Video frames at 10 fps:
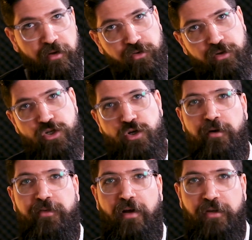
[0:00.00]
eastern
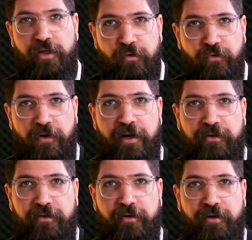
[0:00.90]
shores of the
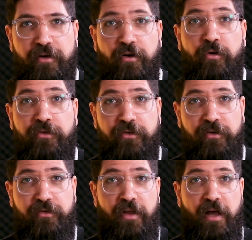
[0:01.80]
Euphrates
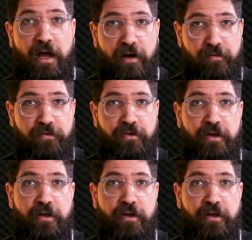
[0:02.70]
consist of